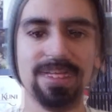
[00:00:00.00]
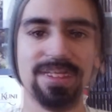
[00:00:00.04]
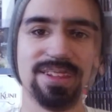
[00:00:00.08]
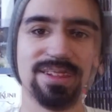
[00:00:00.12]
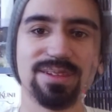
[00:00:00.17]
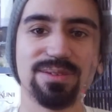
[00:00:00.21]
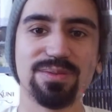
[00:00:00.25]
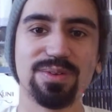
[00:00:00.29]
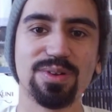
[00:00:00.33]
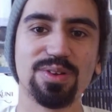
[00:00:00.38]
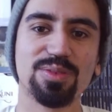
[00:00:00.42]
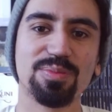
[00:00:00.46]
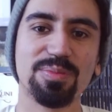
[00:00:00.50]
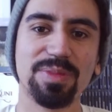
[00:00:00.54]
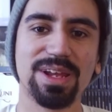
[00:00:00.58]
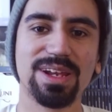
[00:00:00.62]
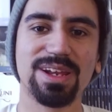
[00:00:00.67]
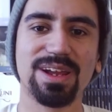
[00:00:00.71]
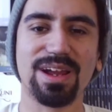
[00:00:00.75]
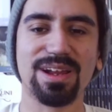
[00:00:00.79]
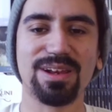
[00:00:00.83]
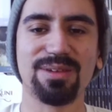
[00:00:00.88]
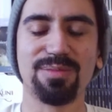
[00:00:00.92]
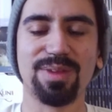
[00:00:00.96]
And the first
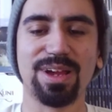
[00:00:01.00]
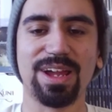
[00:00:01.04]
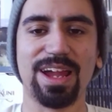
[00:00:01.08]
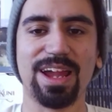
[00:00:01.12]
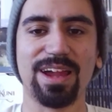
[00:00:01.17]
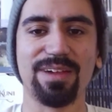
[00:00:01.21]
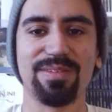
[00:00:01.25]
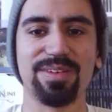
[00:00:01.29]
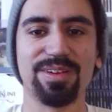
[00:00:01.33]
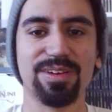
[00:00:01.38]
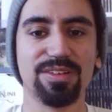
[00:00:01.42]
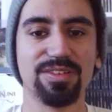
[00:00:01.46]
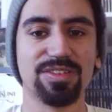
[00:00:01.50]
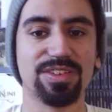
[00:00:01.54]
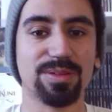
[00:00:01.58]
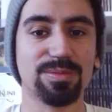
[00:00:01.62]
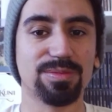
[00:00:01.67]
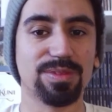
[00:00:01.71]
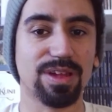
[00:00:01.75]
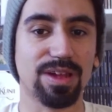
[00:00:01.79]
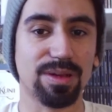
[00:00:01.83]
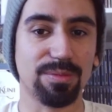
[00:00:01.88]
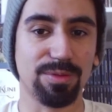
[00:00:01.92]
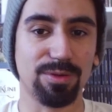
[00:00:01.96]
main item I have here is
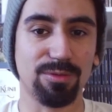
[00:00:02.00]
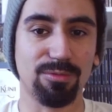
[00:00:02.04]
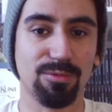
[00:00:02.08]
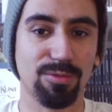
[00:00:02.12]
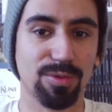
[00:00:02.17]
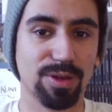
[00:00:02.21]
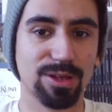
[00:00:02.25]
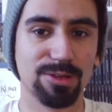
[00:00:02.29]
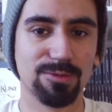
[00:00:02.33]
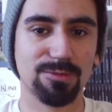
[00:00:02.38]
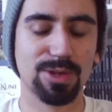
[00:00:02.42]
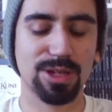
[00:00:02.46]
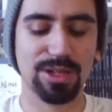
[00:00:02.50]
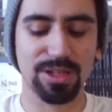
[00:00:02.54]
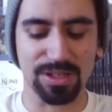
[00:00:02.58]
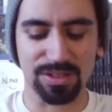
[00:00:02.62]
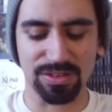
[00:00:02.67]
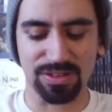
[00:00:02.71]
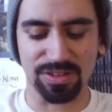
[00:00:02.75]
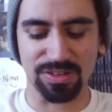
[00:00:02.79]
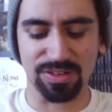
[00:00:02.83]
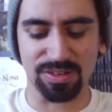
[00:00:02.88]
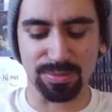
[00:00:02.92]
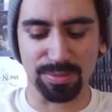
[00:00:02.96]
something I've been really
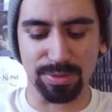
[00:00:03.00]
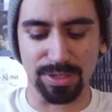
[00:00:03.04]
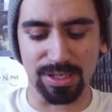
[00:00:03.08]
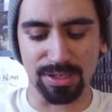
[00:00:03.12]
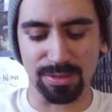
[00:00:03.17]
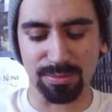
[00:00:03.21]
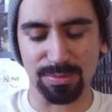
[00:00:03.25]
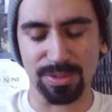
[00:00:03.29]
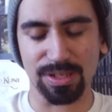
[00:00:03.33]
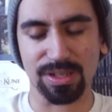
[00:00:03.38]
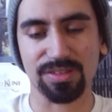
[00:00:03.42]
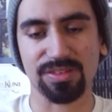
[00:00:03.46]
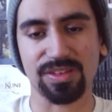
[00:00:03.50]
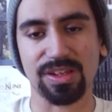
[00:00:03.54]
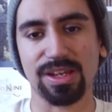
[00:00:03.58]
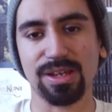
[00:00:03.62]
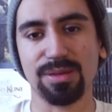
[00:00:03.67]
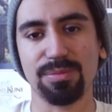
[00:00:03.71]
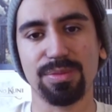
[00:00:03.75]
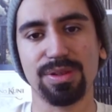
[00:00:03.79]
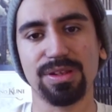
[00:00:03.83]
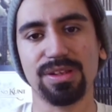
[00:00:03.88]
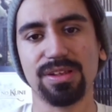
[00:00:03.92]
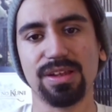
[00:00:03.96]
anticipating because I
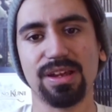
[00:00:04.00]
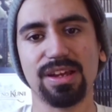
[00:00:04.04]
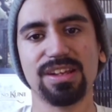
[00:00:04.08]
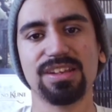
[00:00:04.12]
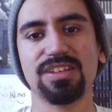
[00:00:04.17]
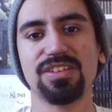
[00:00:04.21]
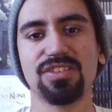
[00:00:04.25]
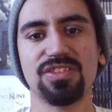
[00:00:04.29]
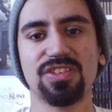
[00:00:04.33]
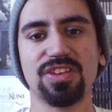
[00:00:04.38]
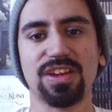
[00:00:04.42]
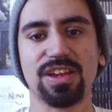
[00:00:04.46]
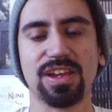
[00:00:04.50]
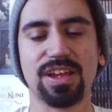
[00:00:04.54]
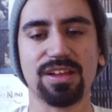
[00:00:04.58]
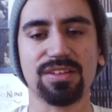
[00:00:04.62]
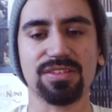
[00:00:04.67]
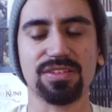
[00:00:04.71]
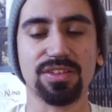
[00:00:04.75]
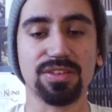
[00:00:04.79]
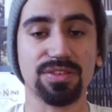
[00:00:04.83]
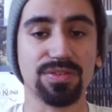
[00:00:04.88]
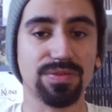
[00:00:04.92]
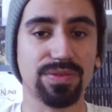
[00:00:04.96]
have been dying to check
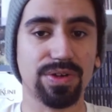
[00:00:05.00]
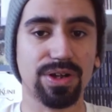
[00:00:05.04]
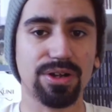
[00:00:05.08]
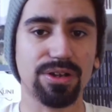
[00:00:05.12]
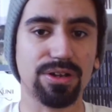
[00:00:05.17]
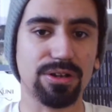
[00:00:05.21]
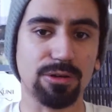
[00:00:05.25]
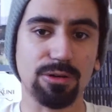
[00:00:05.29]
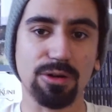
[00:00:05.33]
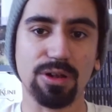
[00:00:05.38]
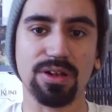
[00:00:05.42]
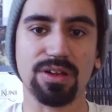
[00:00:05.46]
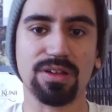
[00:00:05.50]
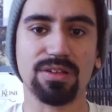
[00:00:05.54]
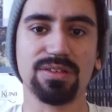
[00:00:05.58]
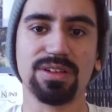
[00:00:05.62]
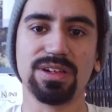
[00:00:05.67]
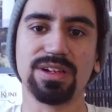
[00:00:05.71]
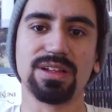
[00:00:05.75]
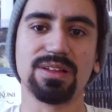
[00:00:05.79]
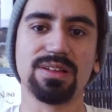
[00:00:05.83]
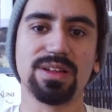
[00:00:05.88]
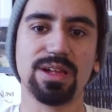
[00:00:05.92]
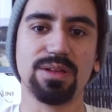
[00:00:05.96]
out this very
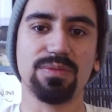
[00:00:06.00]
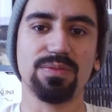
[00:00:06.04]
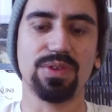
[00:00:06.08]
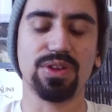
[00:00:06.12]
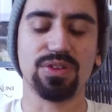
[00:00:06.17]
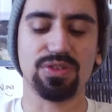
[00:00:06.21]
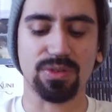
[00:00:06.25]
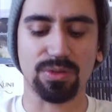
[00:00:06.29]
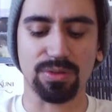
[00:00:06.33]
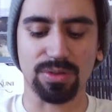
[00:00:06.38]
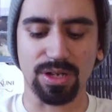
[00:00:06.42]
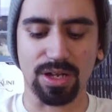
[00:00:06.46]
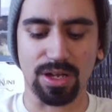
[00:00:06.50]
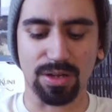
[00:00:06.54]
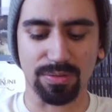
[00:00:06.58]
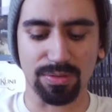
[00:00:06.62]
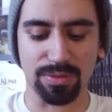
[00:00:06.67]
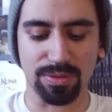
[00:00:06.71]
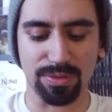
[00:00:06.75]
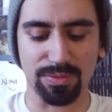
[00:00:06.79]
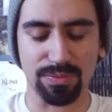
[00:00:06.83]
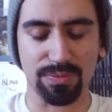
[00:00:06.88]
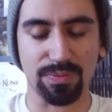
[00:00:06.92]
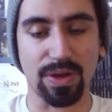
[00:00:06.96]
critically acclaimed visual
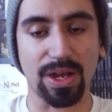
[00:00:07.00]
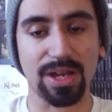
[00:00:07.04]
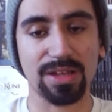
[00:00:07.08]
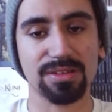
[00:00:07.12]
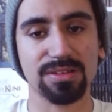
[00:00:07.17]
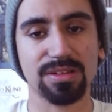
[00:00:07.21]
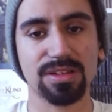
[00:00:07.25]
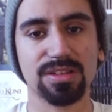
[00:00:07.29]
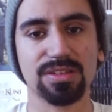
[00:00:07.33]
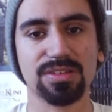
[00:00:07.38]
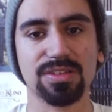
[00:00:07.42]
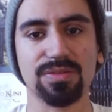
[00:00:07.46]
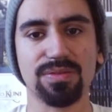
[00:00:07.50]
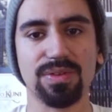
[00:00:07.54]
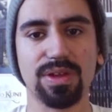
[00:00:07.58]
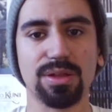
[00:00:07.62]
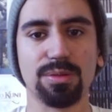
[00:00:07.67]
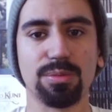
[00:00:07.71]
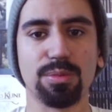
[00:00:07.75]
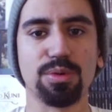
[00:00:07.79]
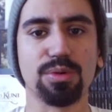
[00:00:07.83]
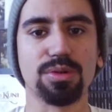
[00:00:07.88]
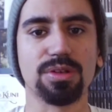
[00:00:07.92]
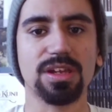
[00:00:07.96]
novel, and finally it's
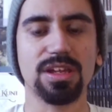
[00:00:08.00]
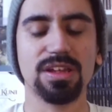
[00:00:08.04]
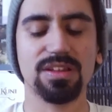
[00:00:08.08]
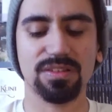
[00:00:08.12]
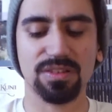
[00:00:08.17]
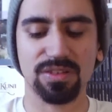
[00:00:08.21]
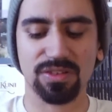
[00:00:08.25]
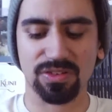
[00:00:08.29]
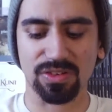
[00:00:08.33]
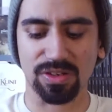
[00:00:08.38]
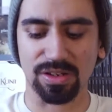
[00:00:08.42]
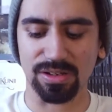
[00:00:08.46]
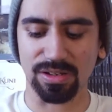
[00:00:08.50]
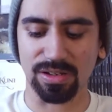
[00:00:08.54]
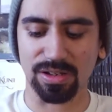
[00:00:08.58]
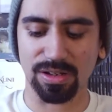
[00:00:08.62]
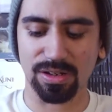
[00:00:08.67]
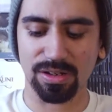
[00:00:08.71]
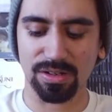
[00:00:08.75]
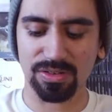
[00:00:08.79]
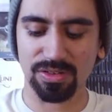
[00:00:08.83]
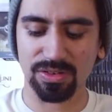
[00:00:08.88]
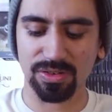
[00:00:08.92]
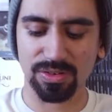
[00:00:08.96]
available in English on the
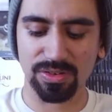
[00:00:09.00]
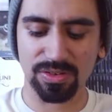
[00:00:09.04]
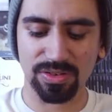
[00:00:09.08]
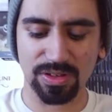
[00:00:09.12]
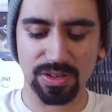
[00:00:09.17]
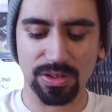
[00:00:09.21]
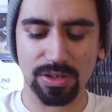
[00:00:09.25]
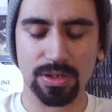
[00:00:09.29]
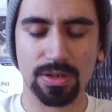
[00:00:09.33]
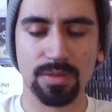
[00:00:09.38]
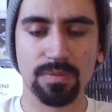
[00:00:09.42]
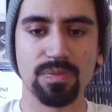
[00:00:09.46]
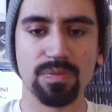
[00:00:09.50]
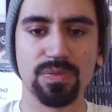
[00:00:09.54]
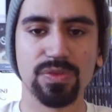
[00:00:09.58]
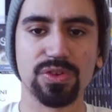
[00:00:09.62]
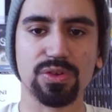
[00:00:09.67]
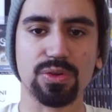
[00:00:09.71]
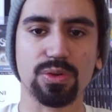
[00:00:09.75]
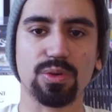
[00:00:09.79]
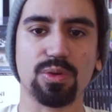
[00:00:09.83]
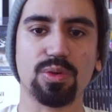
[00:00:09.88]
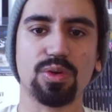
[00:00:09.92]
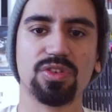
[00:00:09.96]
consoles.
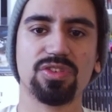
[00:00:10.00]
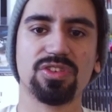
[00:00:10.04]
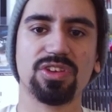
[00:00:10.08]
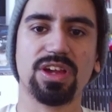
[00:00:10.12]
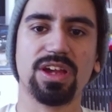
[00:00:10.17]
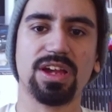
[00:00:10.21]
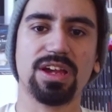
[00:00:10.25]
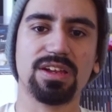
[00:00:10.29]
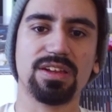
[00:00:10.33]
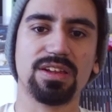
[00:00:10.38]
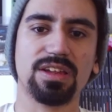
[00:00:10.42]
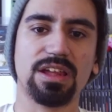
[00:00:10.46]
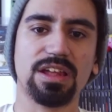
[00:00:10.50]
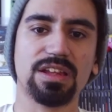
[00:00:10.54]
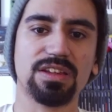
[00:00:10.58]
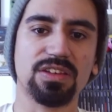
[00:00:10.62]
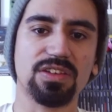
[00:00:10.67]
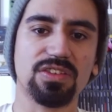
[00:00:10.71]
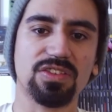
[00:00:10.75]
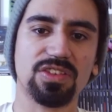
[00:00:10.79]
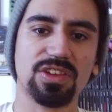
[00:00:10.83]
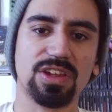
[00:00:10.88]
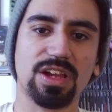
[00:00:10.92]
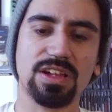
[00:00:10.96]
So of course I had to get
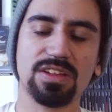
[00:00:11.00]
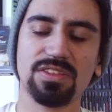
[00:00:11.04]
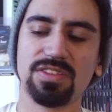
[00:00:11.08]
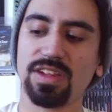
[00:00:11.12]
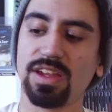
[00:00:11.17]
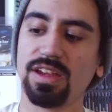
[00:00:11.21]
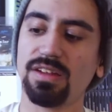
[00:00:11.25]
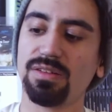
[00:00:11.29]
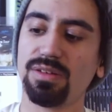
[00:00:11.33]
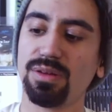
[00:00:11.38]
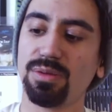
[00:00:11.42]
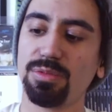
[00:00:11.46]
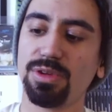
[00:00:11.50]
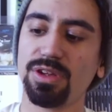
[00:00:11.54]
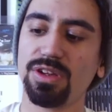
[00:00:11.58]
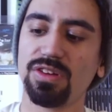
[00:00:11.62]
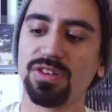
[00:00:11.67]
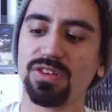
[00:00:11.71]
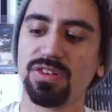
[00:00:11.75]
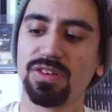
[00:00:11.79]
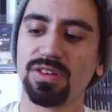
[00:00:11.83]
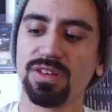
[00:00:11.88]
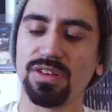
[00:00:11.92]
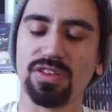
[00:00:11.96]
the Steins Limited
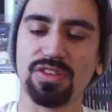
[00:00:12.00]
Edition.